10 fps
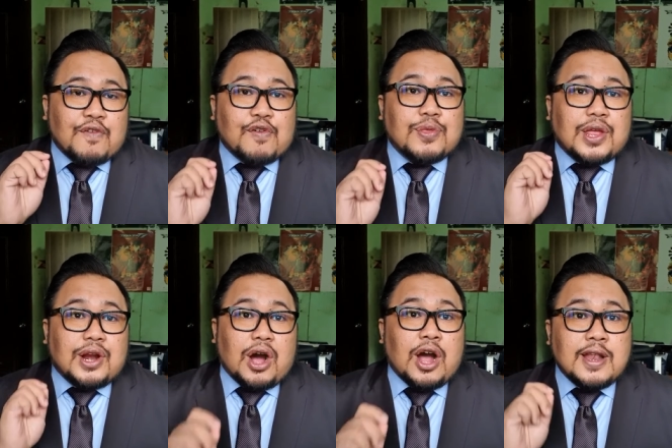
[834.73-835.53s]
for their
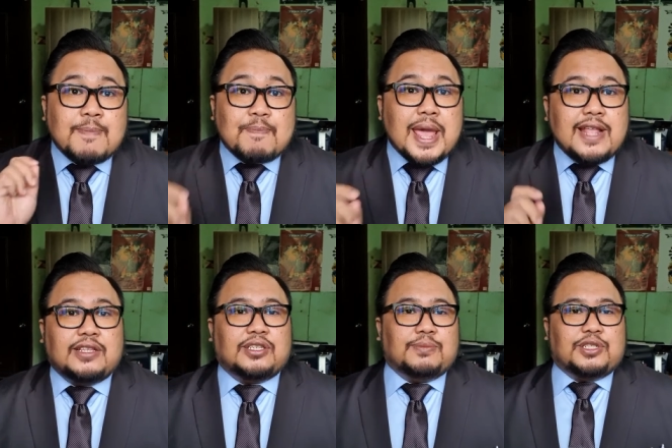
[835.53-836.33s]
unpaid
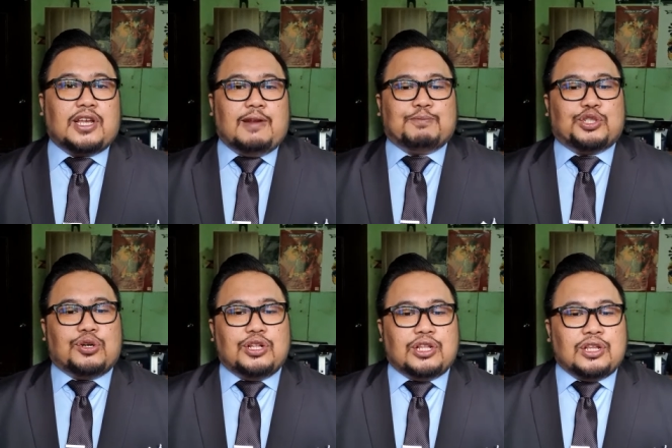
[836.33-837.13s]
subscription.